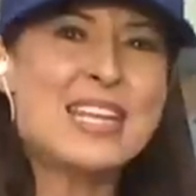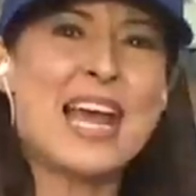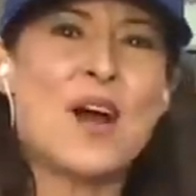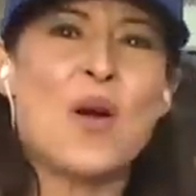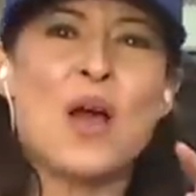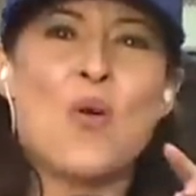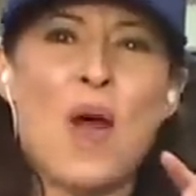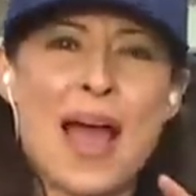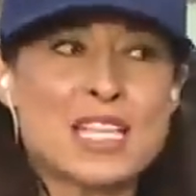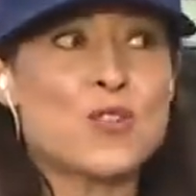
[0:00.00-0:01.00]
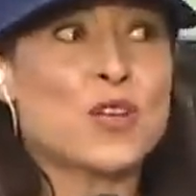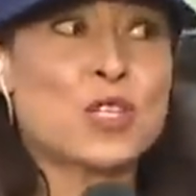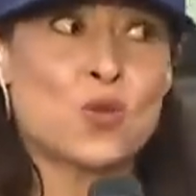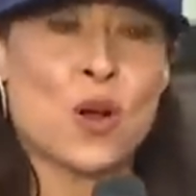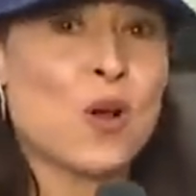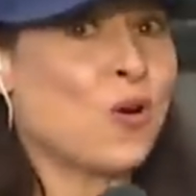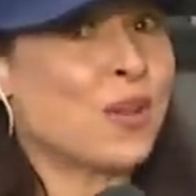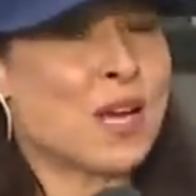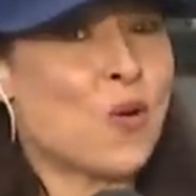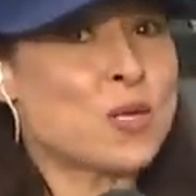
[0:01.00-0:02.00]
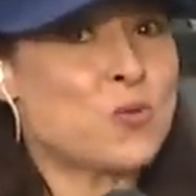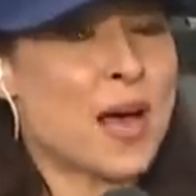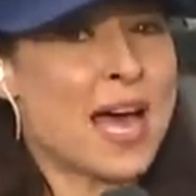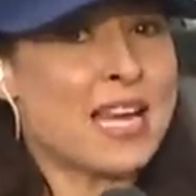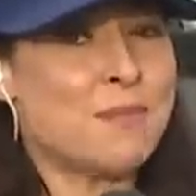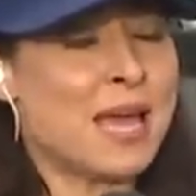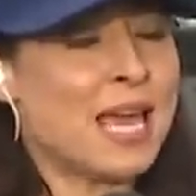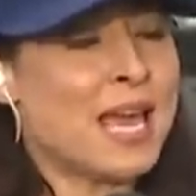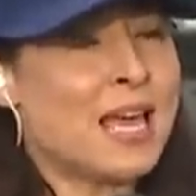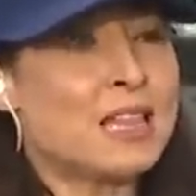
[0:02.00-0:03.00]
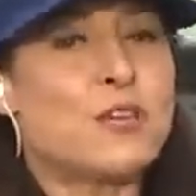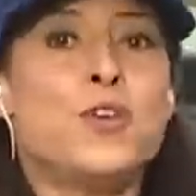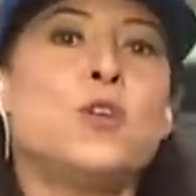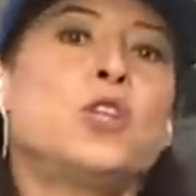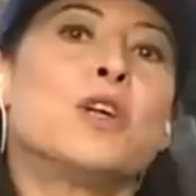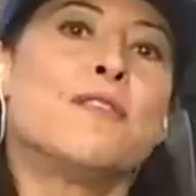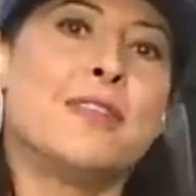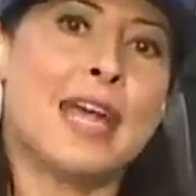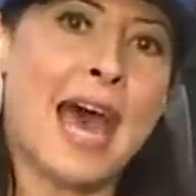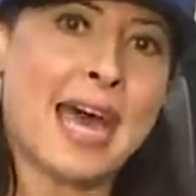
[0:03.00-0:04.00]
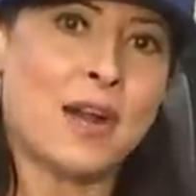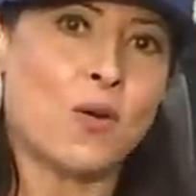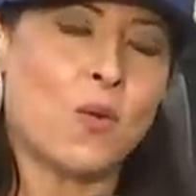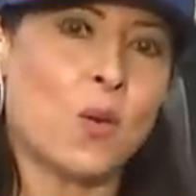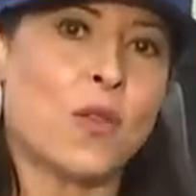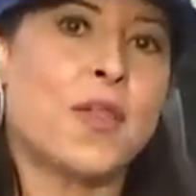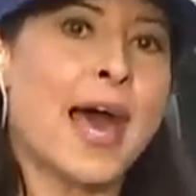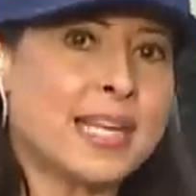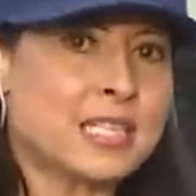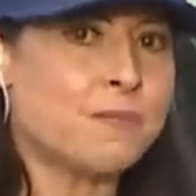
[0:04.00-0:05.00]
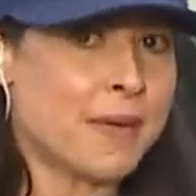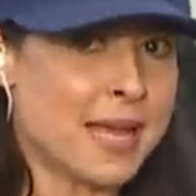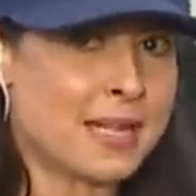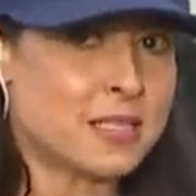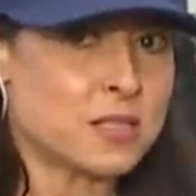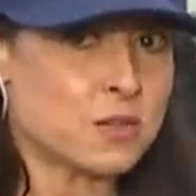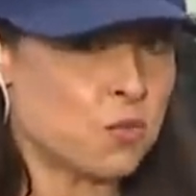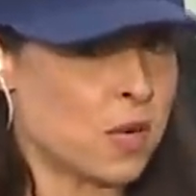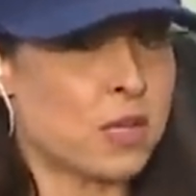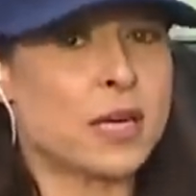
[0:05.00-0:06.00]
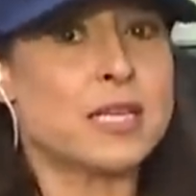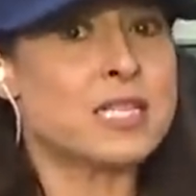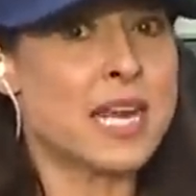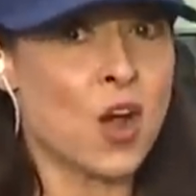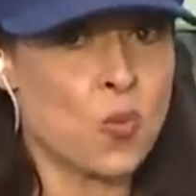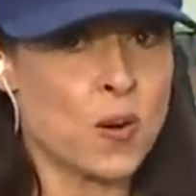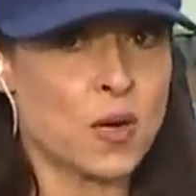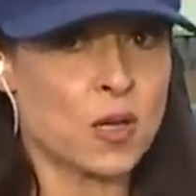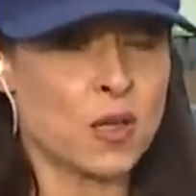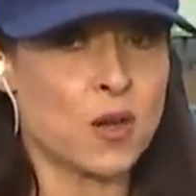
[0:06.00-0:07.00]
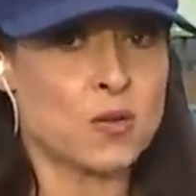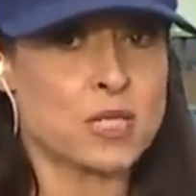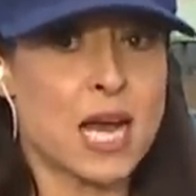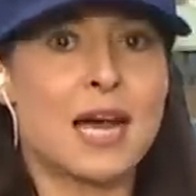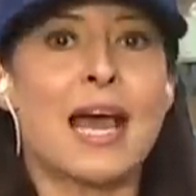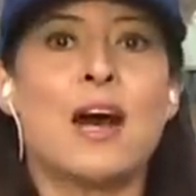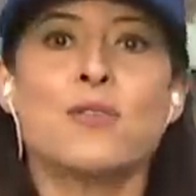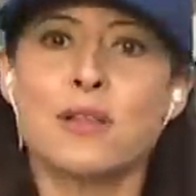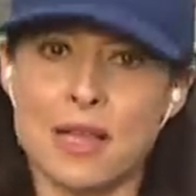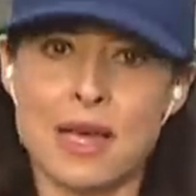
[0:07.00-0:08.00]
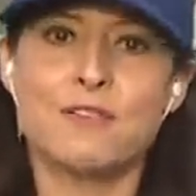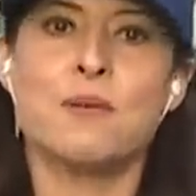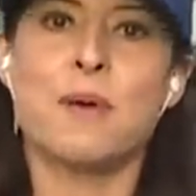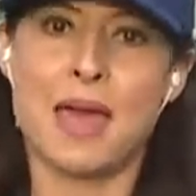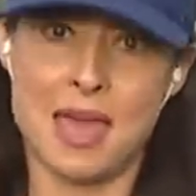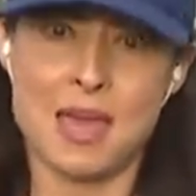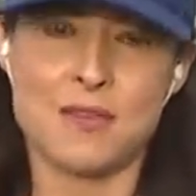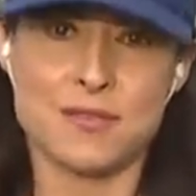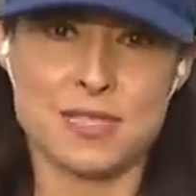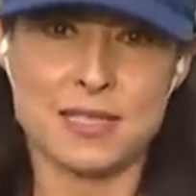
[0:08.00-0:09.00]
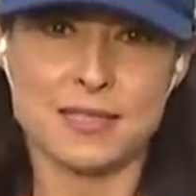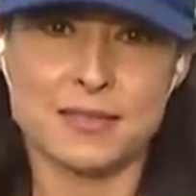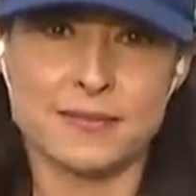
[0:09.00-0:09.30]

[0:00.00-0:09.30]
Now, as for this road that was behind me, the future of that, well, that depends whether it can stay open or closed on how the lava behaves.